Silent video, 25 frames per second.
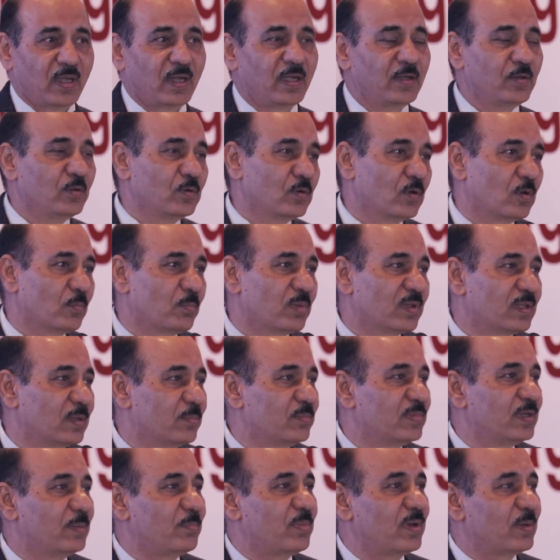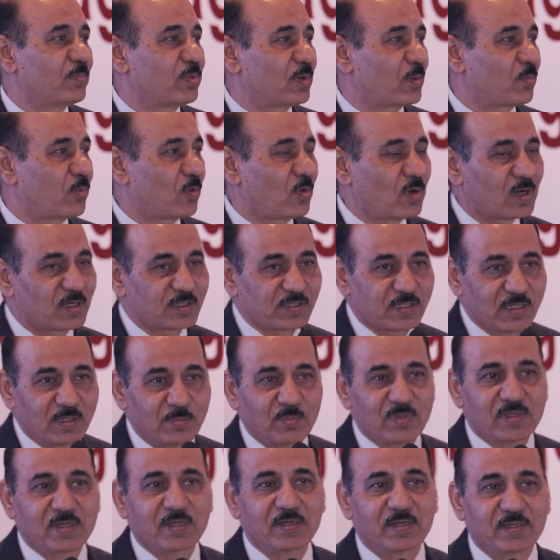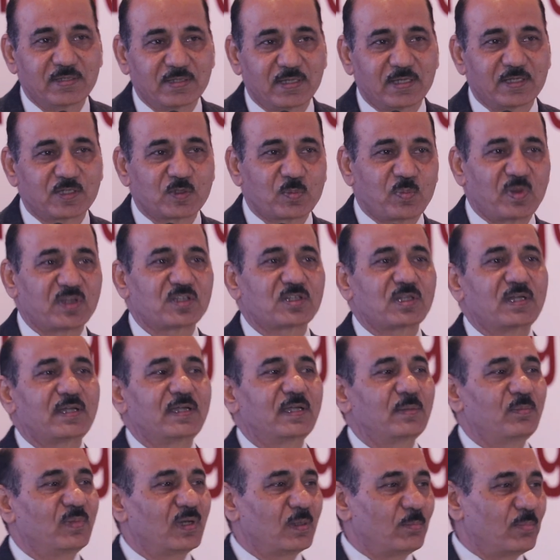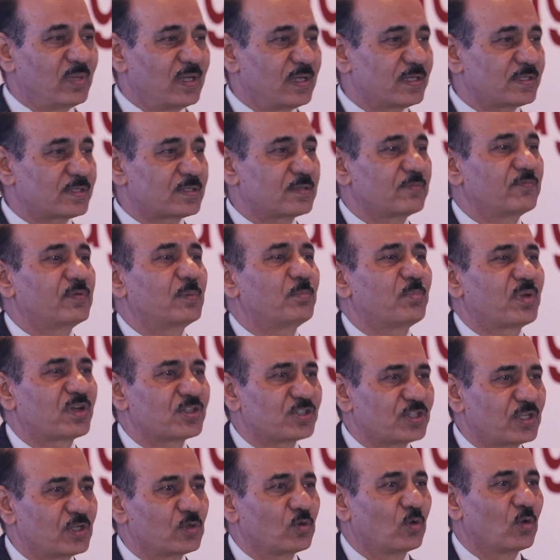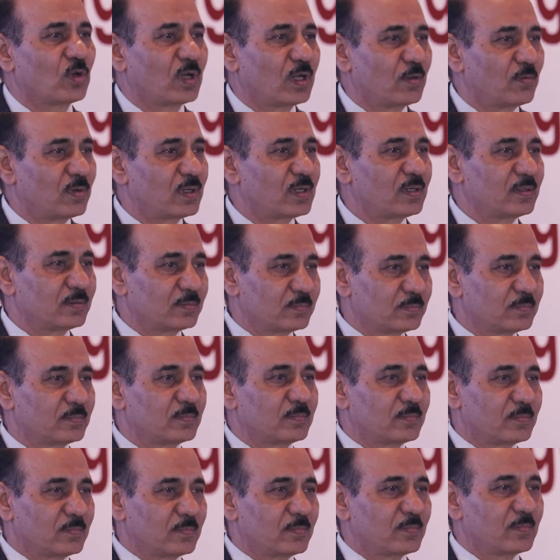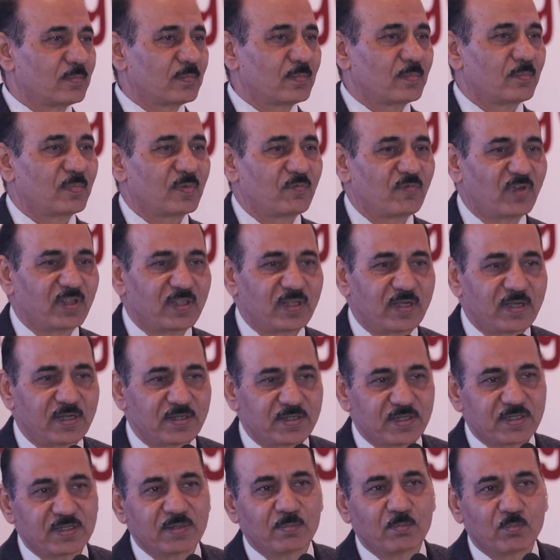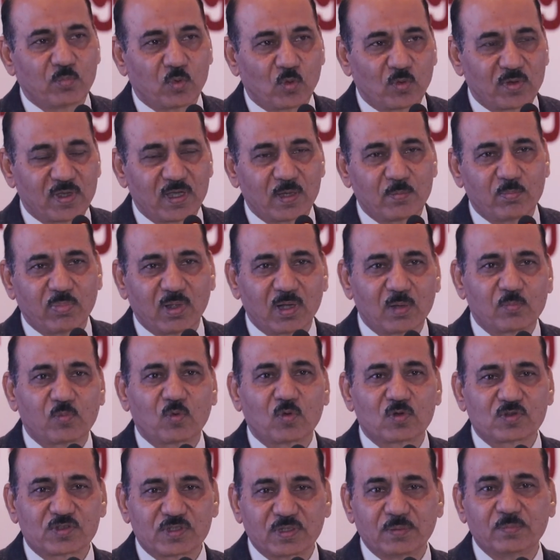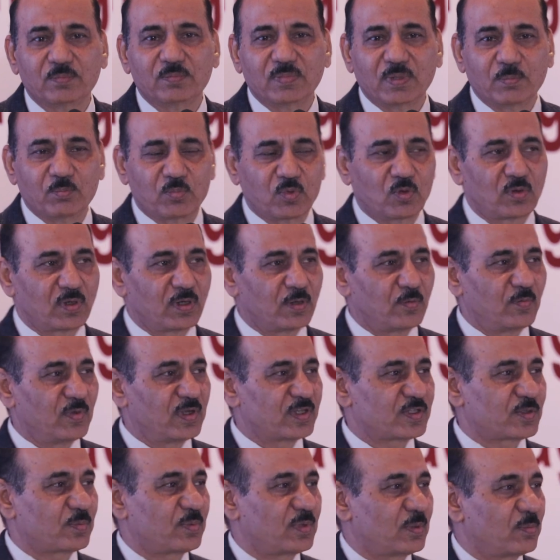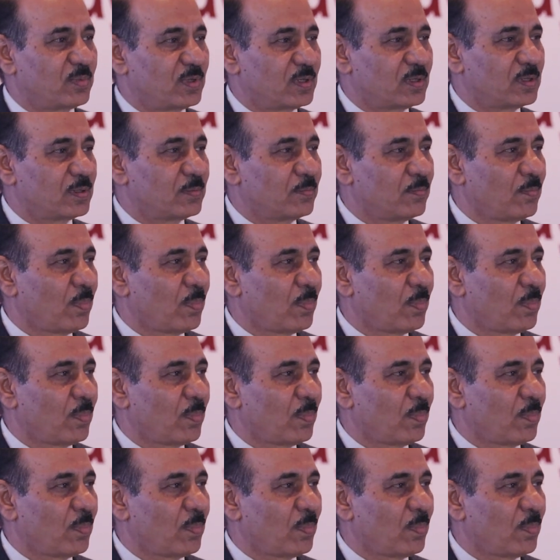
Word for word: And you know, Pudumjee Paper Products Limited is a specialty mill based. We purchase all our, whether it is imported pulp or some imported waste paper.